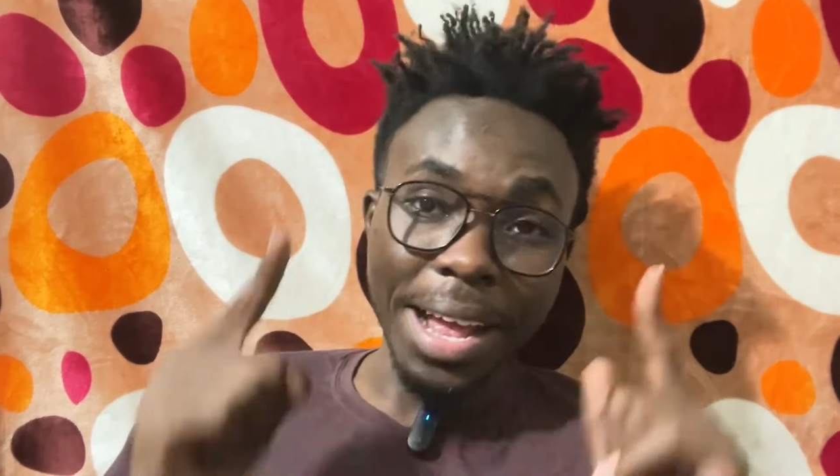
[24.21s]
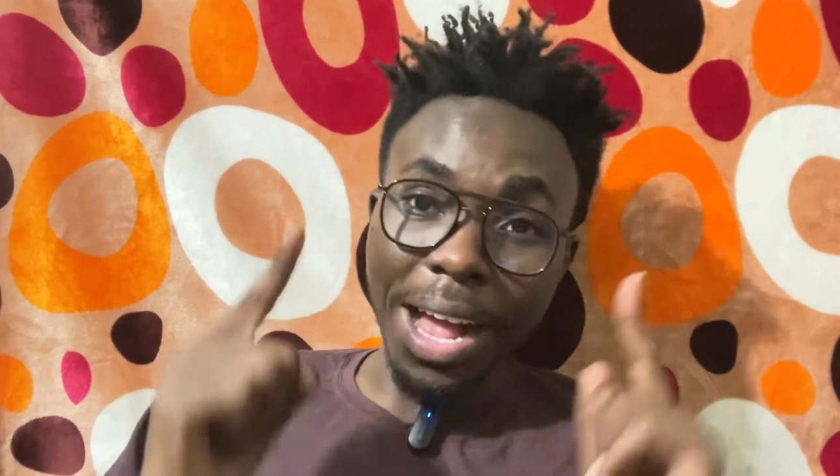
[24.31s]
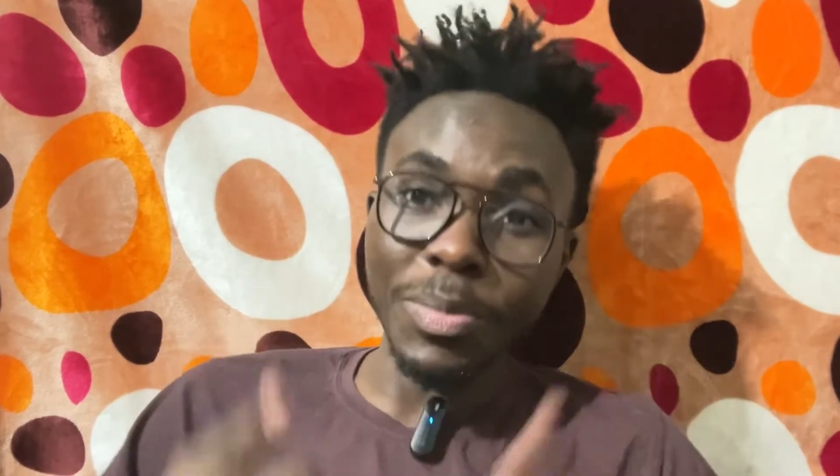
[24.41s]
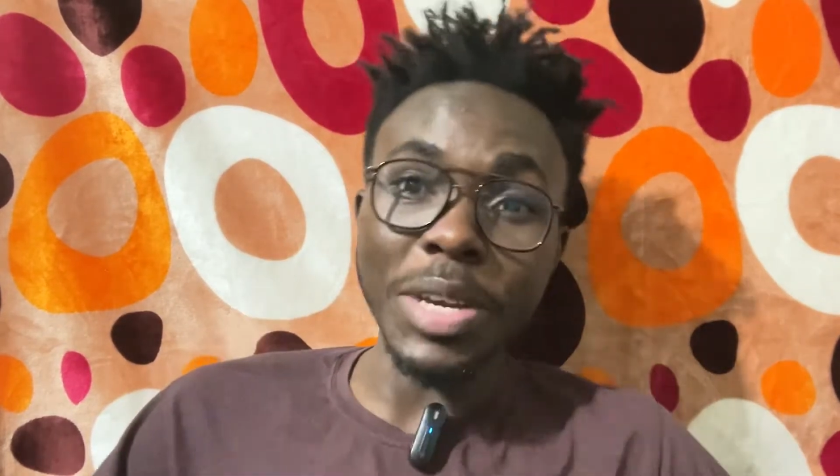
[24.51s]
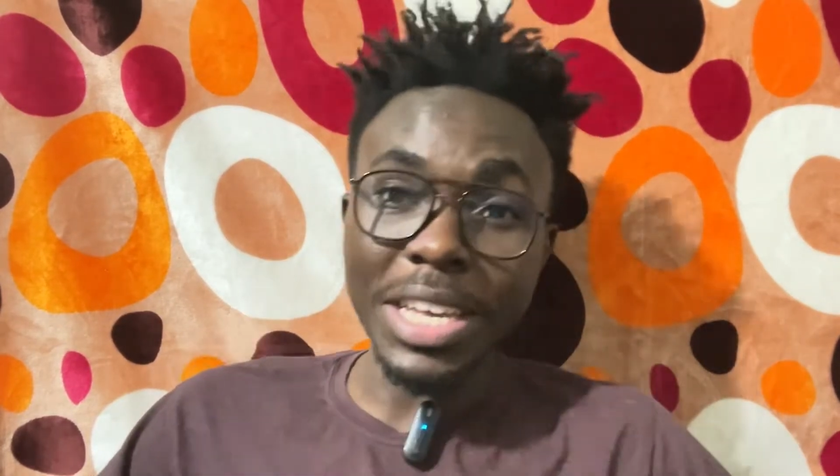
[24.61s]

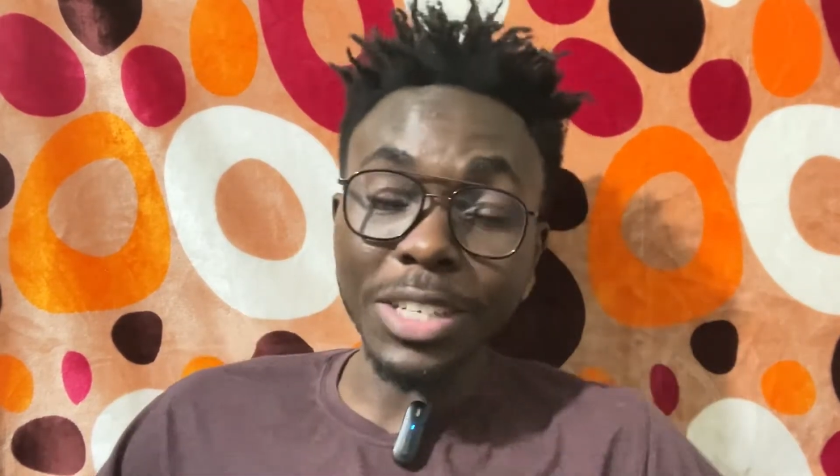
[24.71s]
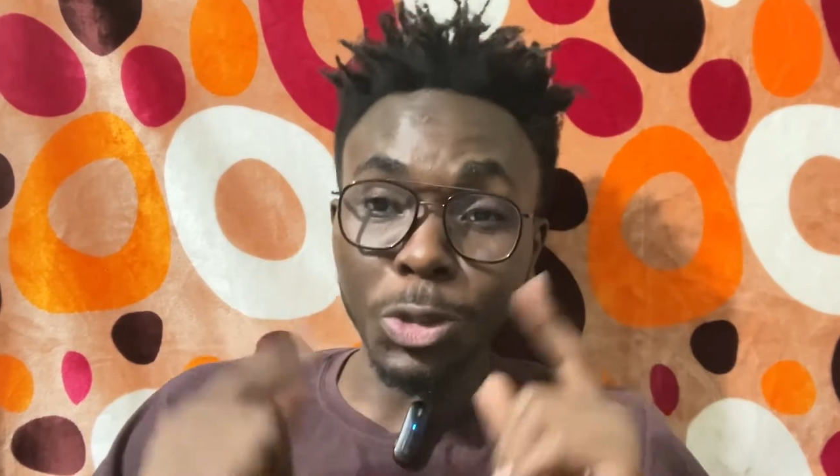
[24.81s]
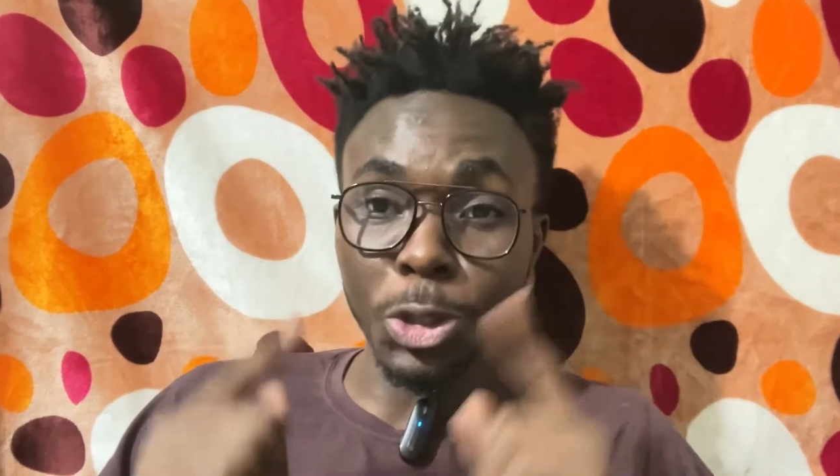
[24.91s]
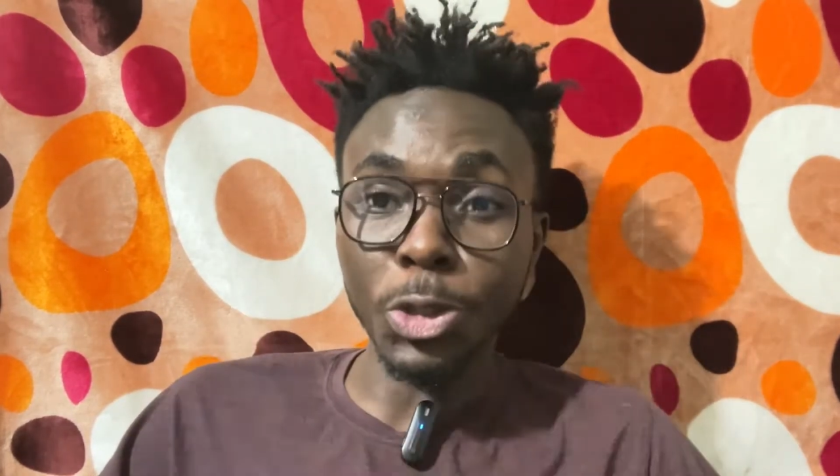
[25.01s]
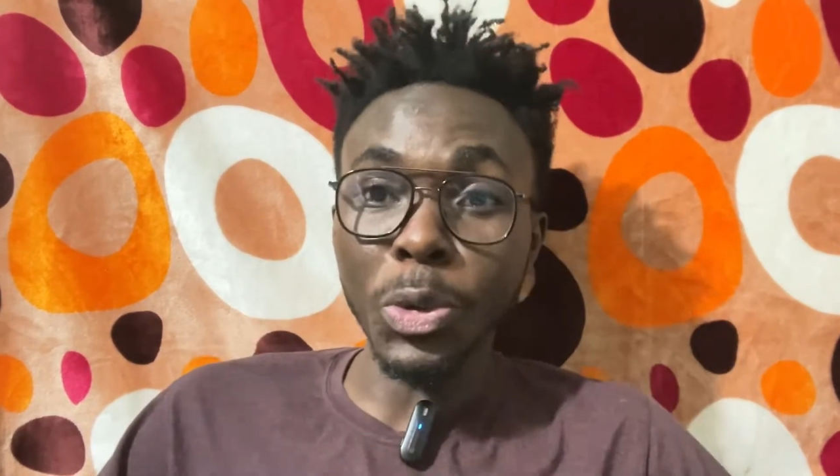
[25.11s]
I'm here
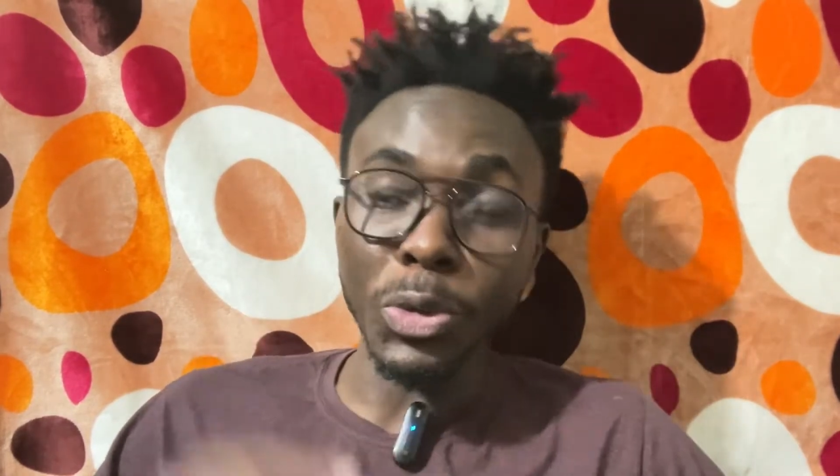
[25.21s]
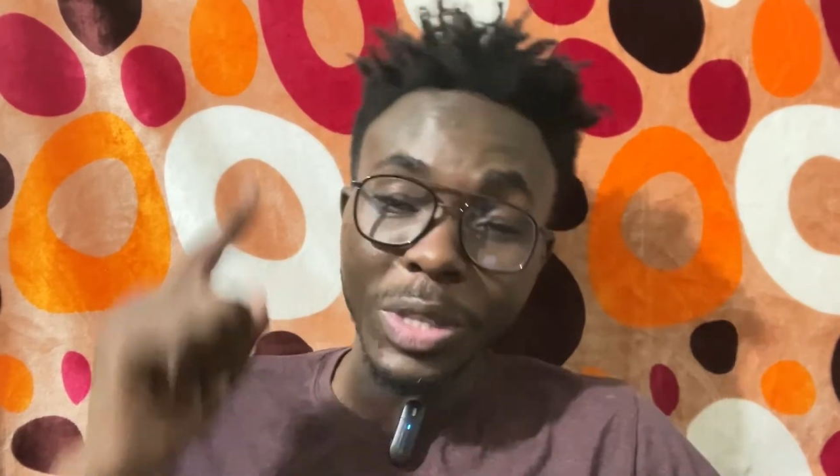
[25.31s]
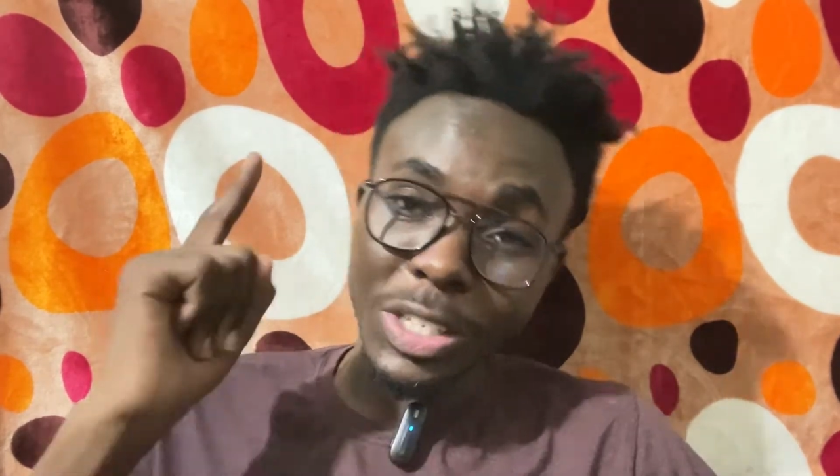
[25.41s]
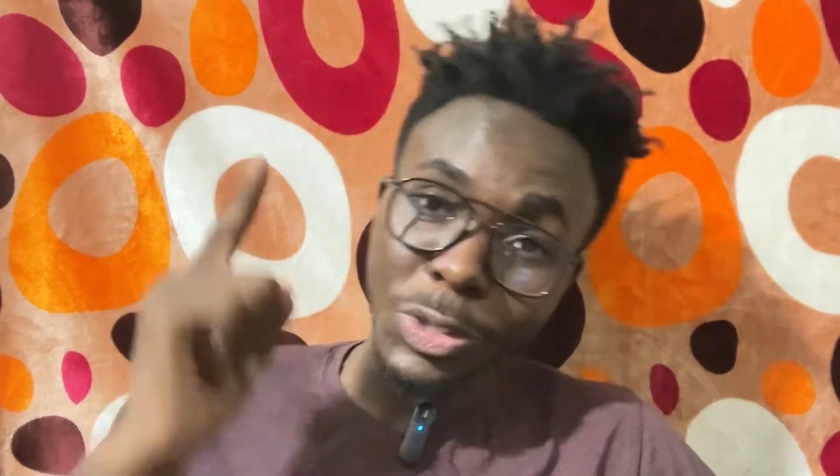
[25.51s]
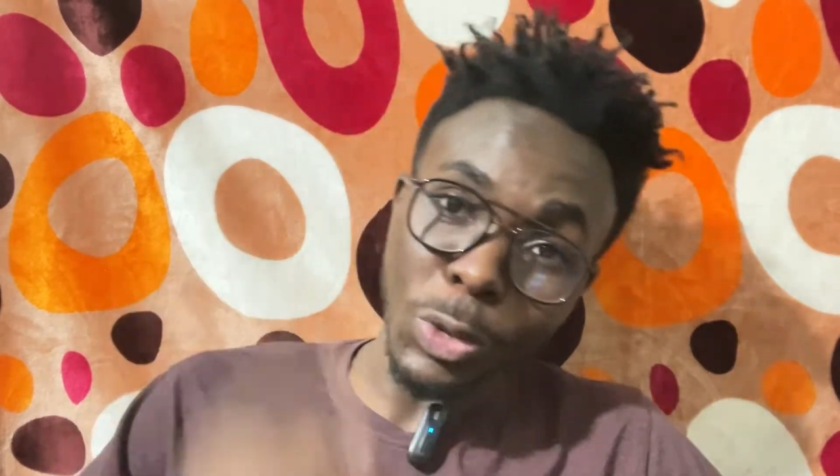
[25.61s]
to show you
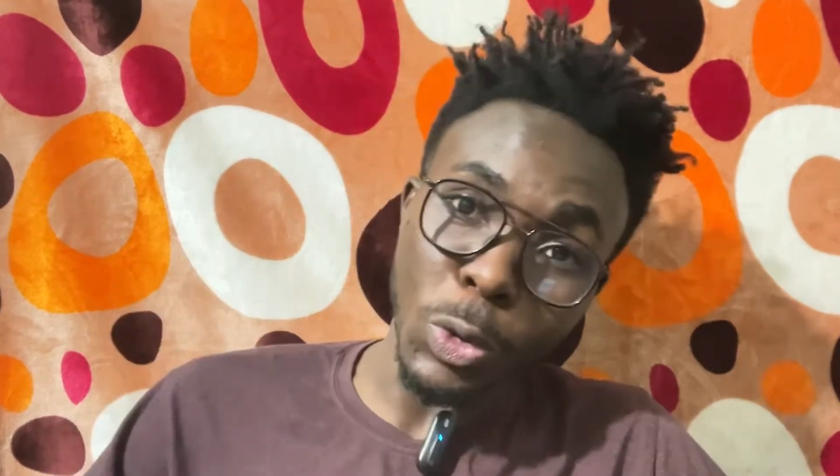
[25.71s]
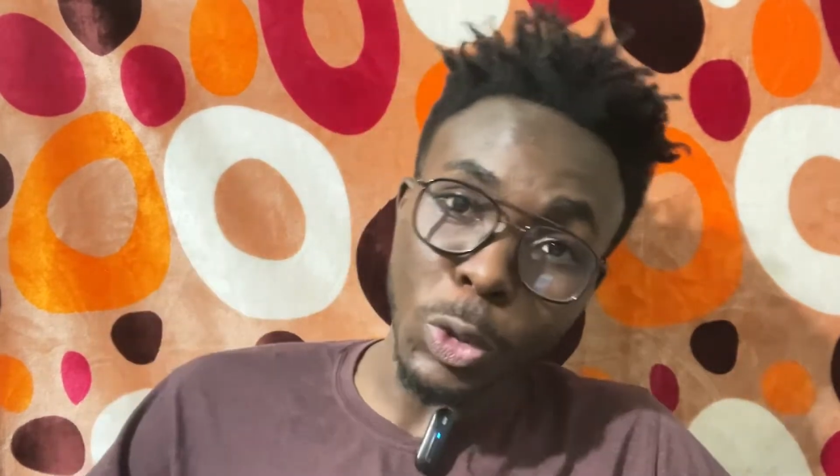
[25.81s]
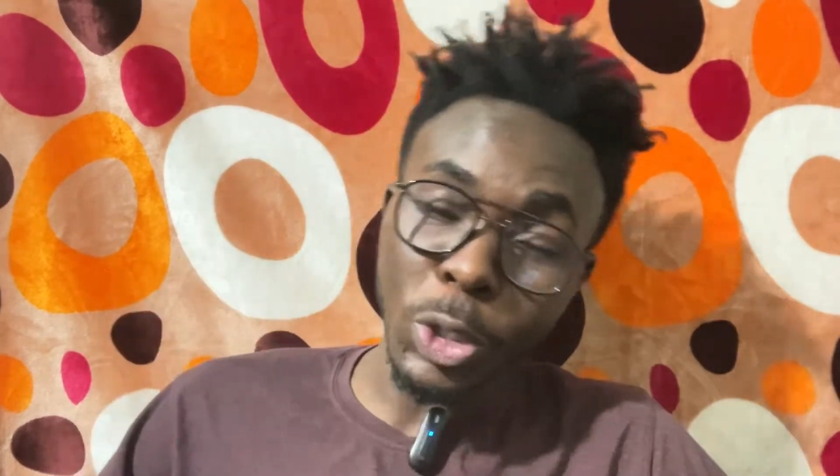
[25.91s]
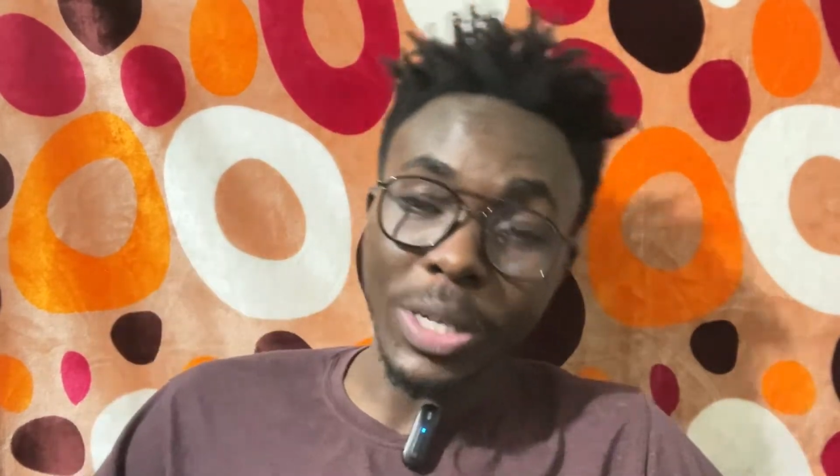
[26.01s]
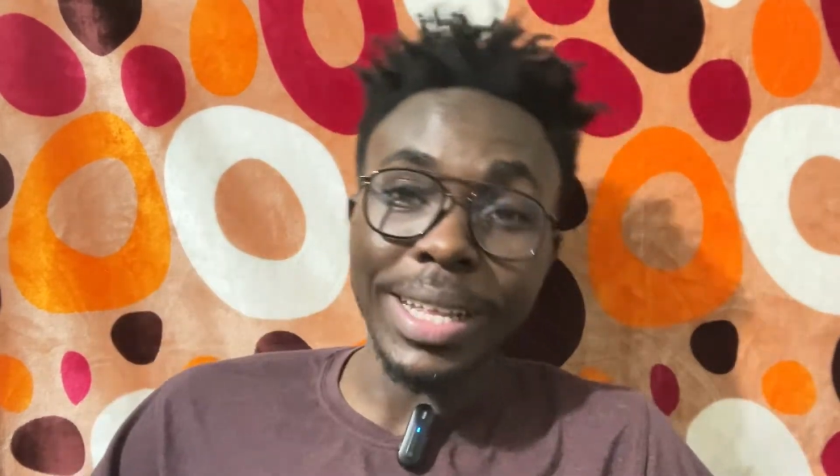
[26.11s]
the
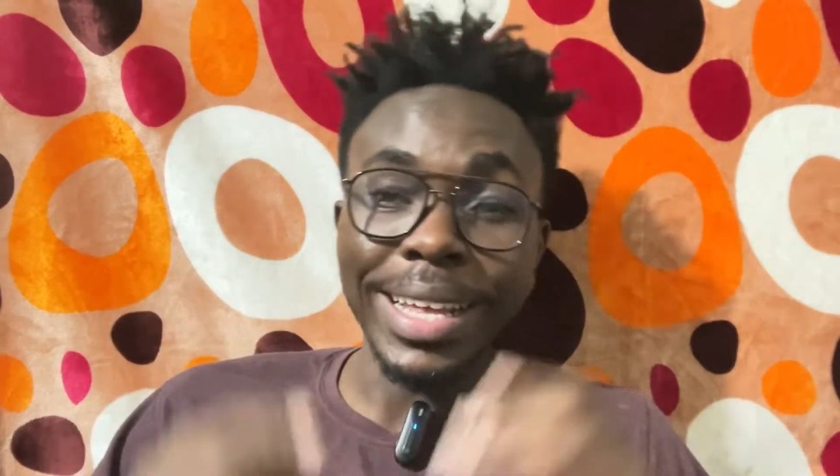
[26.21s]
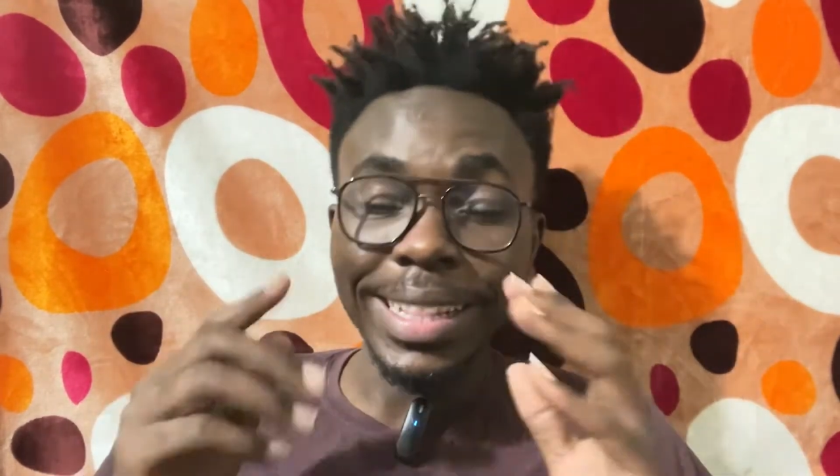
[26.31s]
solution.